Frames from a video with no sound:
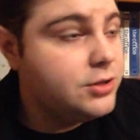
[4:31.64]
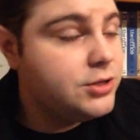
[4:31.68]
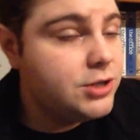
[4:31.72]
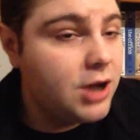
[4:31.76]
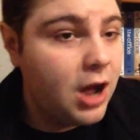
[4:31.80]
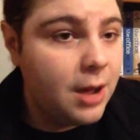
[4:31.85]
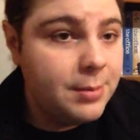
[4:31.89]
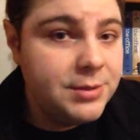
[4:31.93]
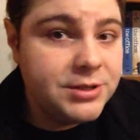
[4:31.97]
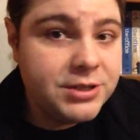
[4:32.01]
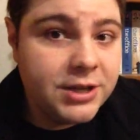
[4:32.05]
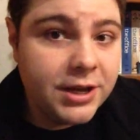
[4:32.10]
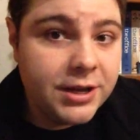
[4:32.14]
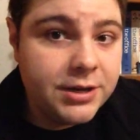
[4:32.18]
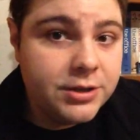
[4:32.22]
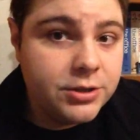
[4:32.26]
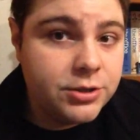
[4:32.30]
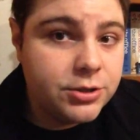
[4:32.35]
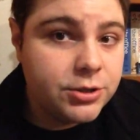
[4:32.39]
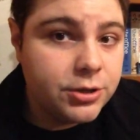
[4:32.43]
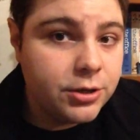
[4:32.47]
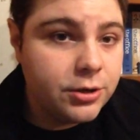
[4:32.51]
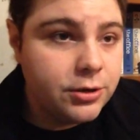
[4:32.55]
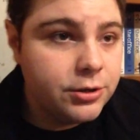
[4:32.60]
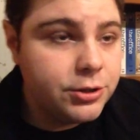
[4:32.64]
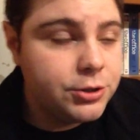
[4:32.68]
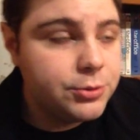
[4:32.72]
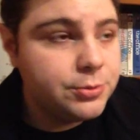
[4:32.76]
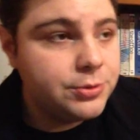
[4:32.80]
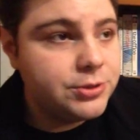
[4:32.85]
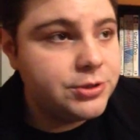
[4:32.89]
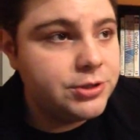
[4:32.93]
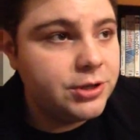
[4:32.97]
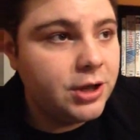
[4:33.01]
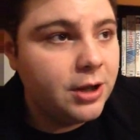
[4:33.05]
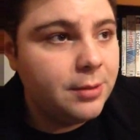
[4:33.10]
Thomas Haden Church
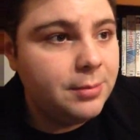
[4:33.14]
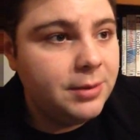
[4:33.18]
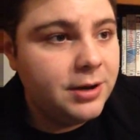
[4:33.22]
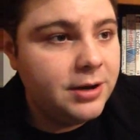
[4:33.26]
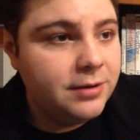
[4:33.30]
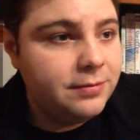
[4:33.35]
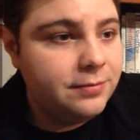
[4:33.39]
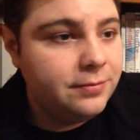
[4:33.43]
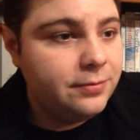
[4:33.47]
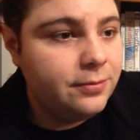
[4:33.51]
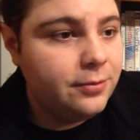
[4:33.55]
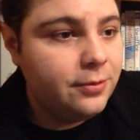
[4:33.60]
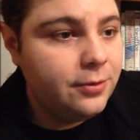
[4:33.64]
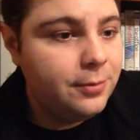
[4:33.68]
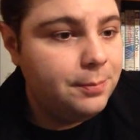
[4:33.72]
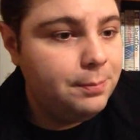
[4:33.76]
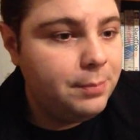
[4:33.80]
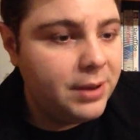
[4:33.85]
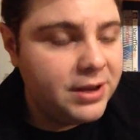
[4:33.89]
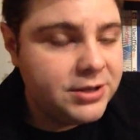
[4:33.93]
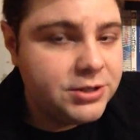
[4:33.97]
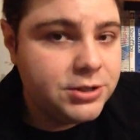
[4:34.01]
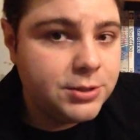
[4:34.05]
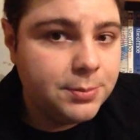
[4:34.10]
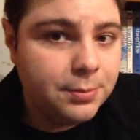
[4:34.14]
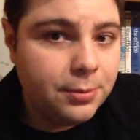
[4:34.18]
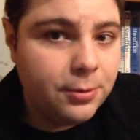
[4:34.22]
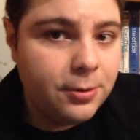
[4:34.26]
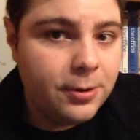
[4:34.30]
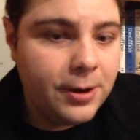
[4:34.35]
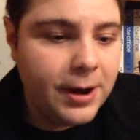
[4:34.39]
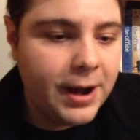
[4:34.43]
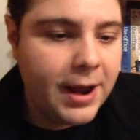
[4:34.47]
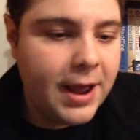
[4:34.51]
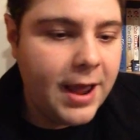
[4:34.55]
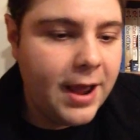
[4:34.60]
was nominated for Best
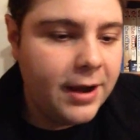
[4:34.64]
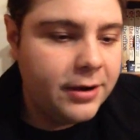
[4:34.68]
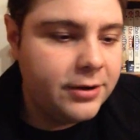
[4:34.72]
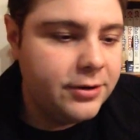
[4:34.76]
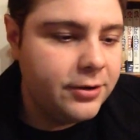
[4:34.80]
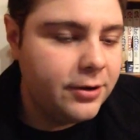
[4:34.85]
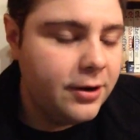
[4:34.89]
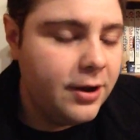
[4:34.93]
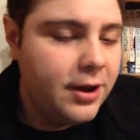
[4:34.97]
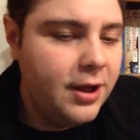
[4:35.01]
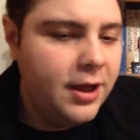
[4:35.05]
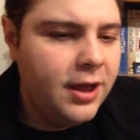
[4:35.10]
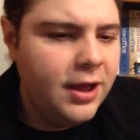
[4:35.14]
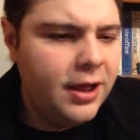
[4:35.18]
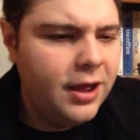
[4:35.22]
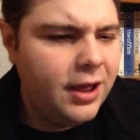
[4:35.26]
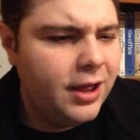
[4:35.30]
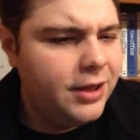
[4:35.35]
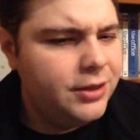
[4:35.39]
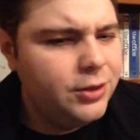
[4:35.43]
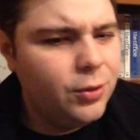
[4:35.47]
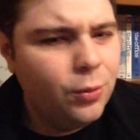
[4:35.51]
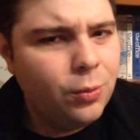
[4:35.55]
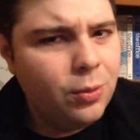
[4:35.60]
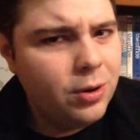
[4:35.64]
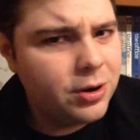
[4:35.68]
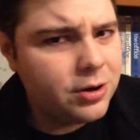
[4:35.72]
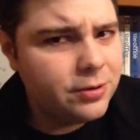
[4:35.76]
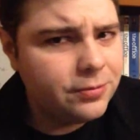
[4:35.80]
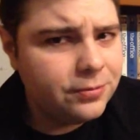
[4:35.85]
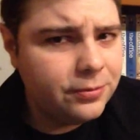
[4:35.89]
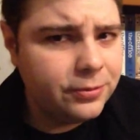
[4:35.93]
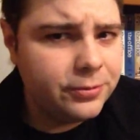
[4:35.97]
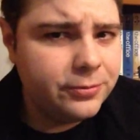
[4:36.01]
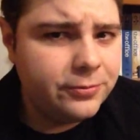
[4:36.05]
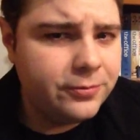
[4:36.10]
Supporting Actor, and the
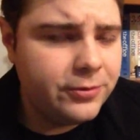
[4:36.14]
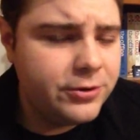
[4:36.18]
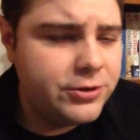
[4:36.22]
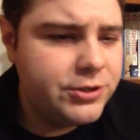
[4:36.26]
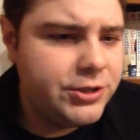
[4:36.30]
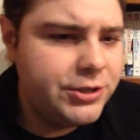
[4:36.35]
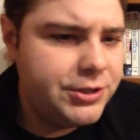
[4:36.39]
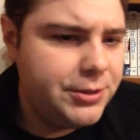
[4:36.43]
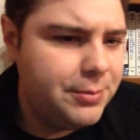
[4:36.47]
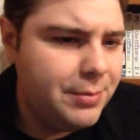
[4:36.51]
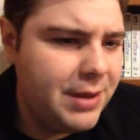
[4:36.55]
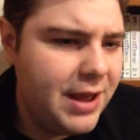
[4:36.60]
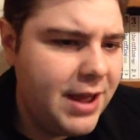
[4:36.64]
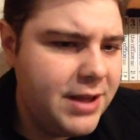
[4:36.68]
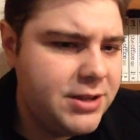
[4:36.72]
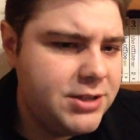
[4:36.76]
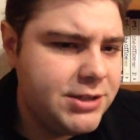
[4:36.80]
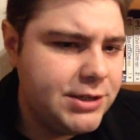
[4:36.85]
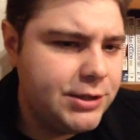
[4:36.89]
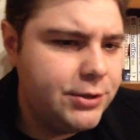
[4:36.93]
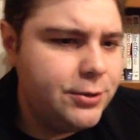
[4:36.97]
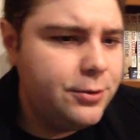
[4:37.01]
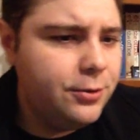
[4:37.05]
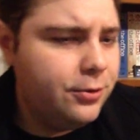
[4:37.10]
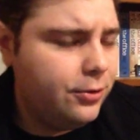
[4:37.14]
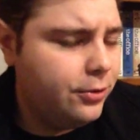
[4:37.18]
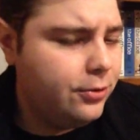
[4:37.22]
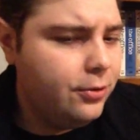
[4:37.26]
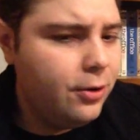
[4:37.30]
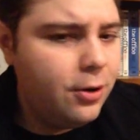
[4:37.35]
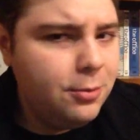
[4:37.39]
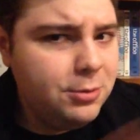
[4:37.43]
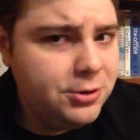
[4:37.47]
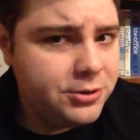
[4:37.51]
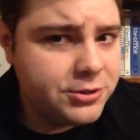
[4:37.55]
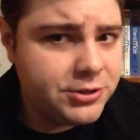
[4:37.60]
wonderful Virginia Madsen, who
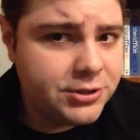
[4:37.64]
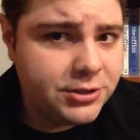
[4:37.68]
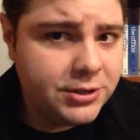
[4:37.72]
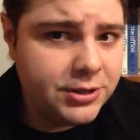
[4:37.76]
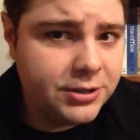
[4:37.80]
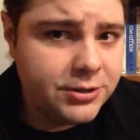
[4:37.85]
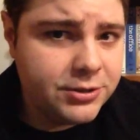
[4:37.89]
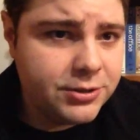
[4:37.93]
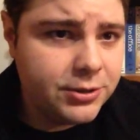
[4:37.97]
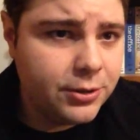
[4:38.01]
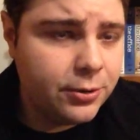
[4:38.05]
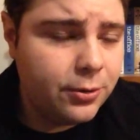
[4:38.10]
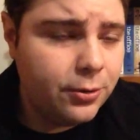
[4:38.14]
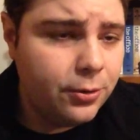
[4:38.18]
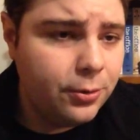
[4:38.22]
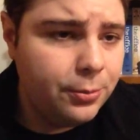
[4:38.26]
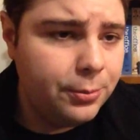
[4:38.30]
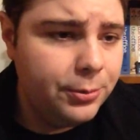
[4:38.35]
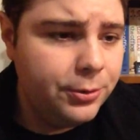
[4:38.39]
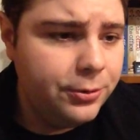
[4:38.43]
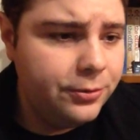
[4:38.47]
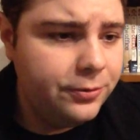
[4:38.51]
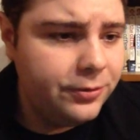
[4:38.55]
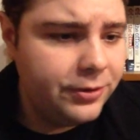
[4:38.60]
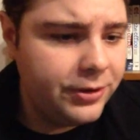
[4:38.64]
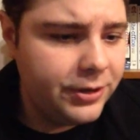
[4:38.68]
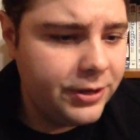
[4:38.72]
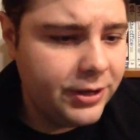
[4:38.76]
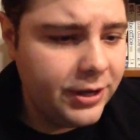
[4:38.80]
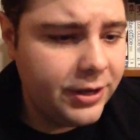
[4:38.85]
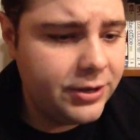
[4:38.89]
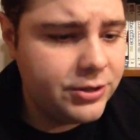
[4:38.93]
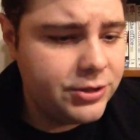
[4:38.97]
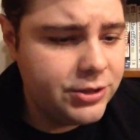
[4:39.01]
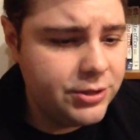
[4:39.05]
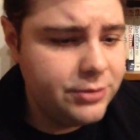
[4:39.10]
almost steals the whole movie,
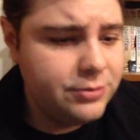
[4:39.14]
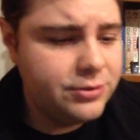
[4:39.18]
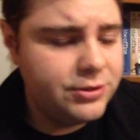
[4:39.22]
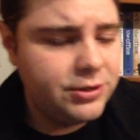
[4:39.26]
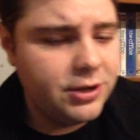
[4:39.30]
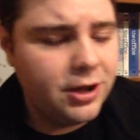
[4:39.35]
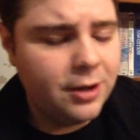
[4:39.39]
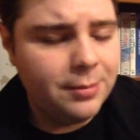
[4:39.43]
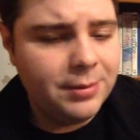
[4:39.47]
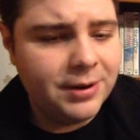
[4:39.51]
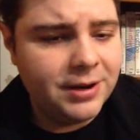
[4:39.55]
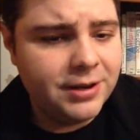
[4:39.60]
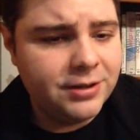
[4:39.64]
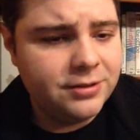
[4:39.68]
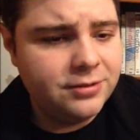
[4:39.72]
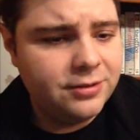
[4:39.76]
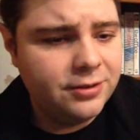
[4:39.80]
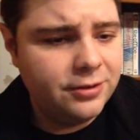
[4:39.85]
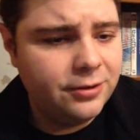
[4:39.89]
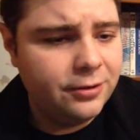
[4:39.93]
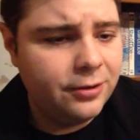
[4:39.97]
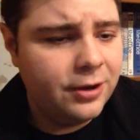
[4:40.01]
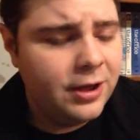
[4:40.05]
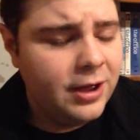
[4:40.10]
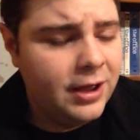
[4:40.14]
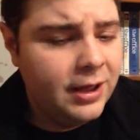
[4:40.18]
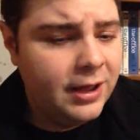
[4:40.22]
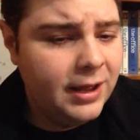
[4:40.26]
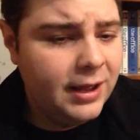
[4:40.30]
she was nominated too.